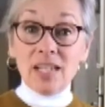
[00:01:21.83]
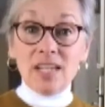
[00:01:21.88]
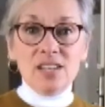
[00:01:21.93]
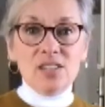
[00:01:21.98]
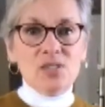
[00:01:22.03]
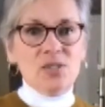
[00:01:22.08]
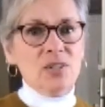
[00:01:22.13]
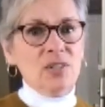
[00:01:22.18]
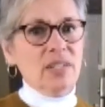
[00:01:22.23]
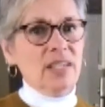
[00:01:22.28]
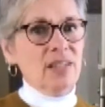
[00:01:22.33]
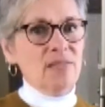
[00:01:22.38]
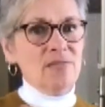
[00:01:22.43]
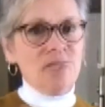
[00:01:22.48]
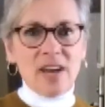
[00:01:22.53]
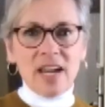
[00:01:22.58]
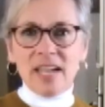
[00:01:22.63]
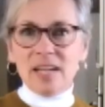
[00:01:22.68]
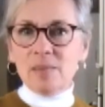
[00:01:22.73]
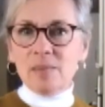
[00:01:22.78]
So you get
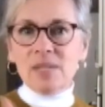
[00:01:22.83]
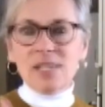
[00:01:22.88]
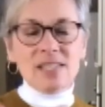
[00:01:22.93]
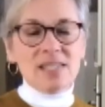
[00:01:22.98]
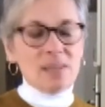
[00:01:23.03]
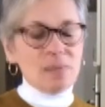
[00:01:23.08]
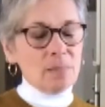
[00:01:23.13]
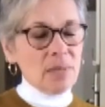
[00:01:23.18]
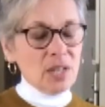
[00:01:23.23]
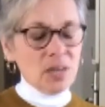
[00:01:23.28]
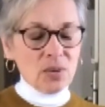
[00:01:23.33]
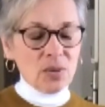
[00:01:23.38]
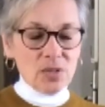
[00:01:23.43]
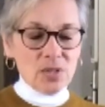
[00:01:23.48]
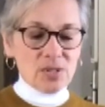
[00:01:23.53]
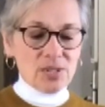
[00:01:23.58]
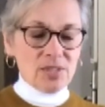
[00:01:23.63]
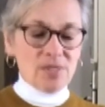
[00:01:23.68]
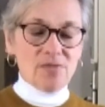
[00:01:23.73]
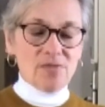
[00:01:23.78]
vitamins and
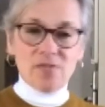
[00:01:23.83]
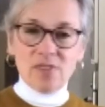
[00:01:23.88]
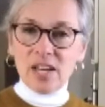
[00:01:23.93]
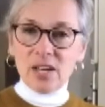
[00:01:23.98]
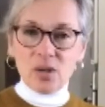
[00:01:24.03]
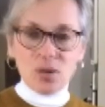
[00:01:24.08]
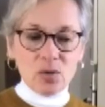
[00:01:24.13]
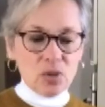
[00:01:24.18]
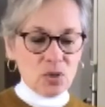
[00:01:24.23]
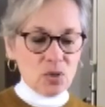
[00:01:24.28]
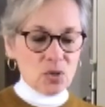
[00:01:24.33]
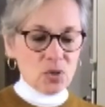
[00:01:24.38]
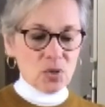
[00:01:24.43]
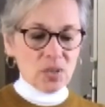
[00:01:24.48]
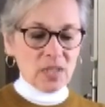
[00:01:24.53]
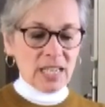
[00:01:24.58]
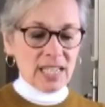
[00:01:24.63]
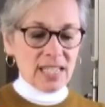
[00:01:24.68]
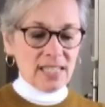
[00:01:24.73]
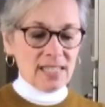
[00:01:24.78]
minerals and
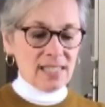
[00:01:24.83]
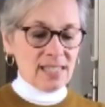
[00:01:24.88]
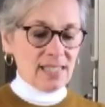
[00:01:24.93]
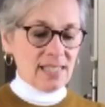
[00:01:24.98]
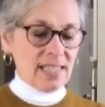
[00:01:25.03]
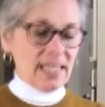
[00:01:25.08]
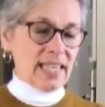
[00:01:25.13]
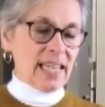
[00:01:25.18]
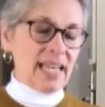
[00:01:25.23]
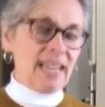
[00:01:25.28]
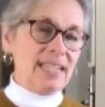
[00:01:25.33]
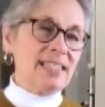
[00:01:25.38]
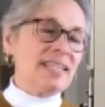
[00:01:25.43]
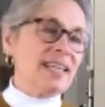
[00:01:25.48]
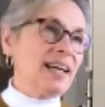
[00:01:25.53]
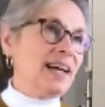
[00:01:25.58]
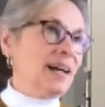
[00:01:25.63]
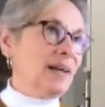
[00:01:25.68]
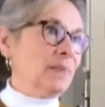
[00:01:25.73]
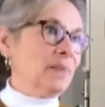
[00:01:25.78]
phytonutrients, you get,
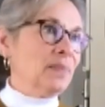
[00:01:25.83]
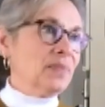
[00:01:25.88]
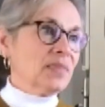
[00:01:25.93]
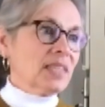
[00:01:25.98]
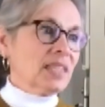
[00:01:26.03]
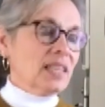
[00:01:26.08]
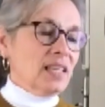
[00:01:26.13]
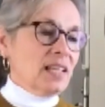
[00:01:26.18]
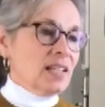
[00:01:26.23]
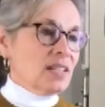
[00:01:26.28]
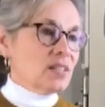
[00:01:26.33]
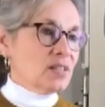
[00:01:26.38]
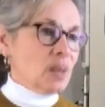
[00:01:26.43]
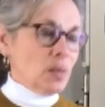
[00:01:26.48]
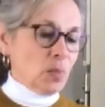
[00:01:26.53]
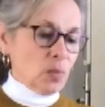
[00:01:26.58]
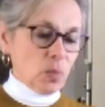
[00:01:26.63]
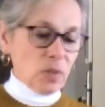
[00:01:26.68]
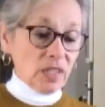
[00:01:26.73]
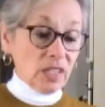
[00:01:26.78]
um,
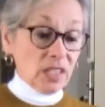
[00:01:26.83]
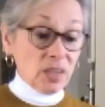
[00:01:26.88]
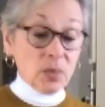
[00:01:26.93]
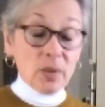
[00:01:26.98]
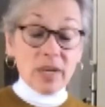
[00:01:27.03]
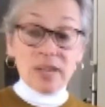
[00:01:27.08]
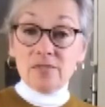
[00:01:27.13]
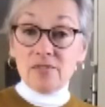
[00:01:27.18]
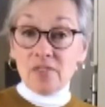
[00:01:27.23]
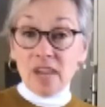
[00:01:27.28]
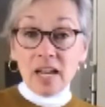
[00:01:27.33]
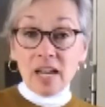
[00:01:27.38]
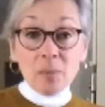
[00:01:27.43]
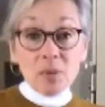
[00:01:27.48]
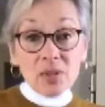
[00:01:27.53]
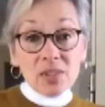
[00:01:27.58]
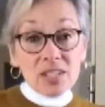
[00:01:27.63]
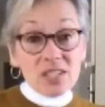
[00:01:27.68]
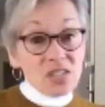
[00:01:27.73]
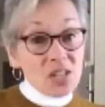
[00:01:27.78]
some really great fiber
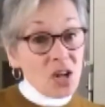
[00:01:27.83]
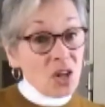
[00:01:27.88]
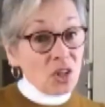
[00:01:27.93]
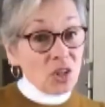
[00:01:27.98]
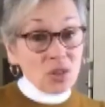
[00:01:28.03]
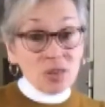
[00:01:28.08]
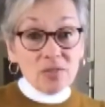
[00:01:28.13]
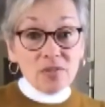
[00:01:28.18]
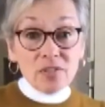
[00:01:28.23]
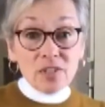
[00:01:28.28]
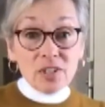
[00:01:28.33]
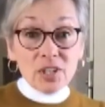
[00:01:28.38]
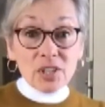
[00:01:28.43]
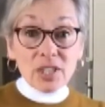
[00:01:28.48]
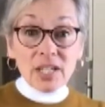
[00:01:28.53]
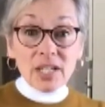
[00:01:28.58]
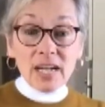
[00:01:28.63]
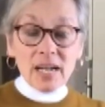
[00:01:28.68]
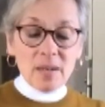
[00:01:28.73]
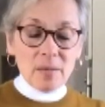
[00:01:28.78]
that's all good for your
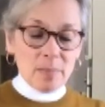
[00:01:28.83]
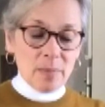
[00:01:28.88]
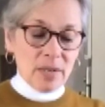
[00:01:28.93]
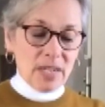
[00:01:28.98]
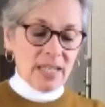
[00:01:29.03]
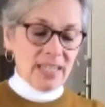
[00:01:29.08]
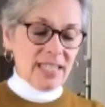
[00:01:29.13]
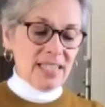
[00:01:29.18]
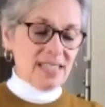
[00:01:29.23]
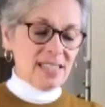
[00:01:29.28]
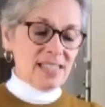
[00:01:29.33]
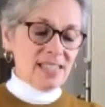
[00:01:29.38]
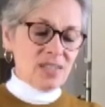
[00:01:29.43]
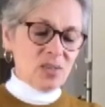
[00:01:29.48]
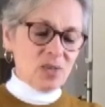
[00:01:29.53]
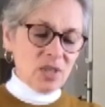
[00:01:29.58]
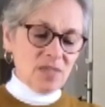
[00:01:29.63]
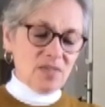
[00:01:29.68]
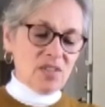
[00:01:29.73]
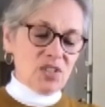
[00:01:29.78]
gut, but it's
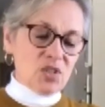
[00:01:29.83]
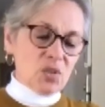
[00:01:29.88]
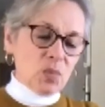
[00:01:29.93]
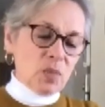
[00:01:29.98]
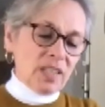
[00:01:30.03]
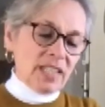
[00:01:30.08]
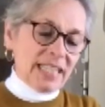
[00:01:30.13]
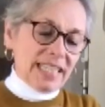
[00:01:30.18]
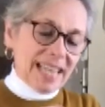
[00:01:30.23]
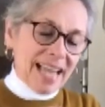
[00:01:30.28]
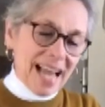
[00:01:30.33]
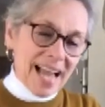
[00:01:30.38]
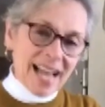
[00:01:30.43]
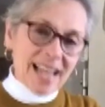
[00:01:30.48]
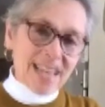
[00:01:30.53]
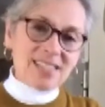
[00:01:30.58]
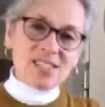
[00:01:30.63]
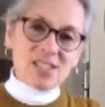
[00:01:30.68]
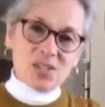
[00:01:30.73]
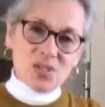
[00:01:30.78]
sort of this really
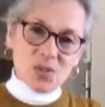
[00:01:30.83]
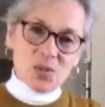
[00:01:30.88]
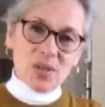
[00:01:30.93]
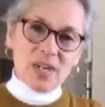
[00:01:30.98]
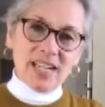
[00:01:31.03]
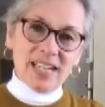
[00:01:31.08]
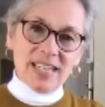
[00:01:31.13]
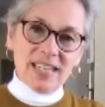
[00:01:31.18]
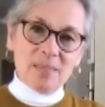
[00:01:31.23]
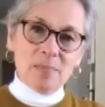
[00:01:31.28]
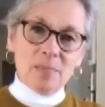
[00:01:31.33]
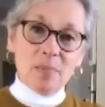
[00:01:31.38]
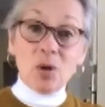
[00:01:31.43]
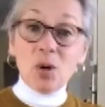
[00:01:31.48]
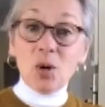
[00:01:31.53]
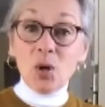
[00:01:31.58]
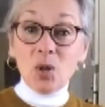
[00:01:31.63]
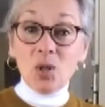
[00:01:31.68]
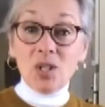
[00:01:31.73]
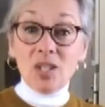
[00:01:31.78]
concentrated
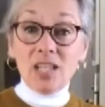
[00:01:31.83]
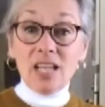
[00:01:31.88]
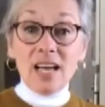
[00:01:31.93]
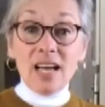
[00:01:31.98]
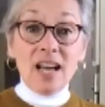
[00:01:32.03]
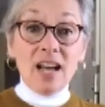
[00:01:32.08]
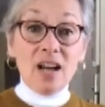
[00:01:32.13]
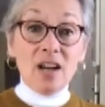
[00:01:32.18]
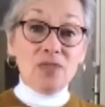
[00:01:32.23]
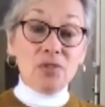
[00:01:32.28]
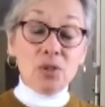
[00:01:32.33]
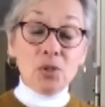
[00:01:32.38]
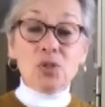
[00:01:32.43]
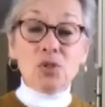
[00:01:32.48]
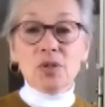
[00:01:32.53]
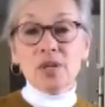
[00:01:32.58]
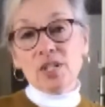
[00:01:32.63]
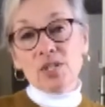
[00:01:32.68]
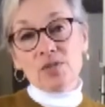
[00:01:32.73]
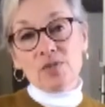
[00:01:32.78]
pull of
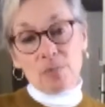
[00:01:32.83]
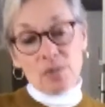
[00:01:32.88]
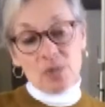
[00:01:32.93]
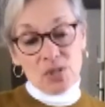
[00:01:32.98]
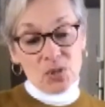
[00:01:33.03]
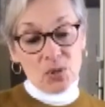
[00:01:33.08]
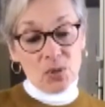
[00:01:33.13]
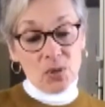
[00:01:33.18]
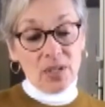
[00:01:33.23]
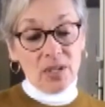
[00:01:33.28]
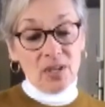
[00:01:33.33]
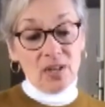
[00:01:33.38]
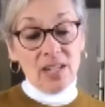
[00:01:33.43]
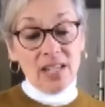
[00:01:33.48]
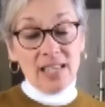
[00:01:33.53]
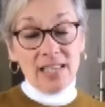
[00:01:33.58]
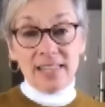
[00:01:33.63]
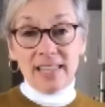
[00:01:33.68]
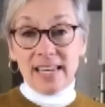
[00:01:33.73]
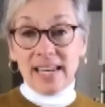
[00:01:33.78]
nutrients from the soil
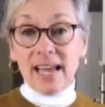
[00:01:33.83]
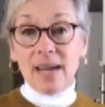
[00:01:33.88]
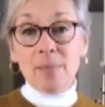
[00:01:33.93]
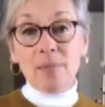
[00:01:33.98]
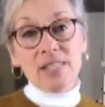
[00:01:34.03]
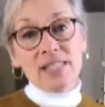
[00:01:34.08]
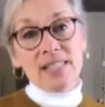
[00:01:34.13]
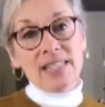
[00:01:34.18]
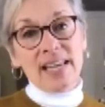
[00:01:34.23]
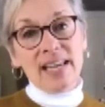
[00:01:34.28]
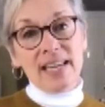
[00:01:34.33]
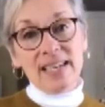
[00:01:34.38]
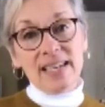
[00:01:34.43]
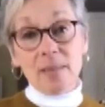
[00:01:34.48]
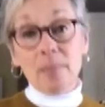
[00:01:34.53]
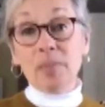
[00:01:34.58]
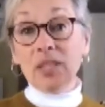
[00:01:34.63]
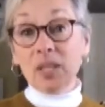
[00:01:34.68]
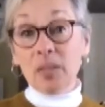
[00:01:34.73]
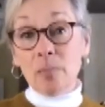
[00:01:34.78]
that happens to end
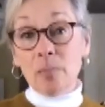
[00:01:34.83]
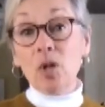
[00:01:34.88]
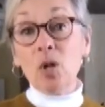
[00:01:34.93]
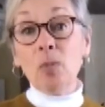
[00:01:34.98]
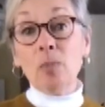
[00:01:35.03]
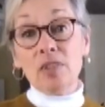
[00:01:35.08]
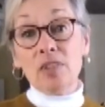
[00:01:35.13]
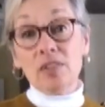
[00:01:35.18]
up in the bulb of the